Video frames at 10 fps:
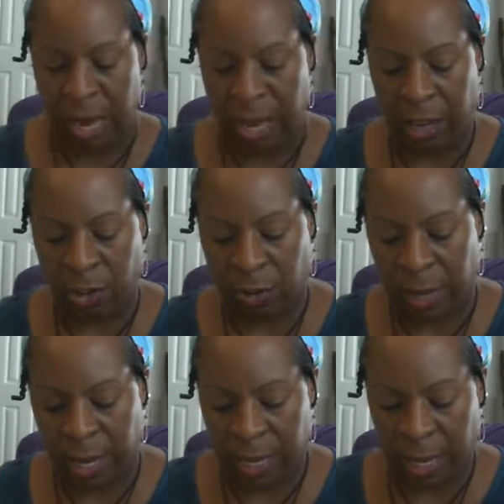and
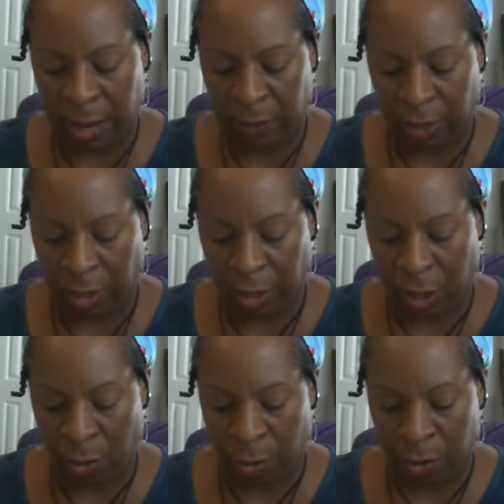creating of the
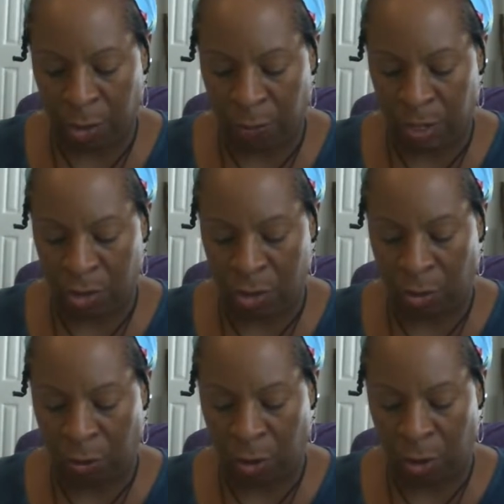lower
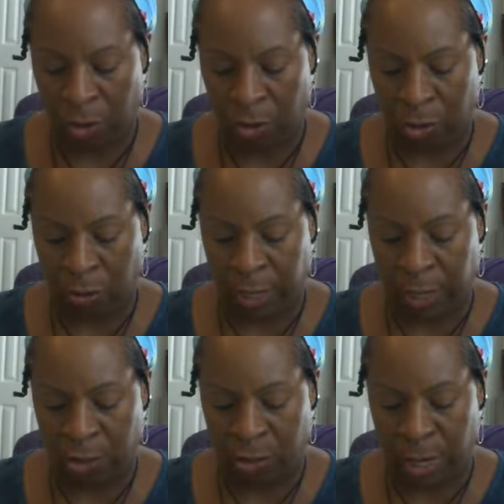dimensional world
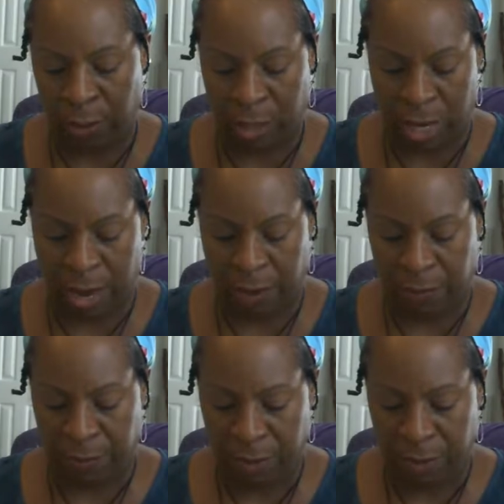during dream time.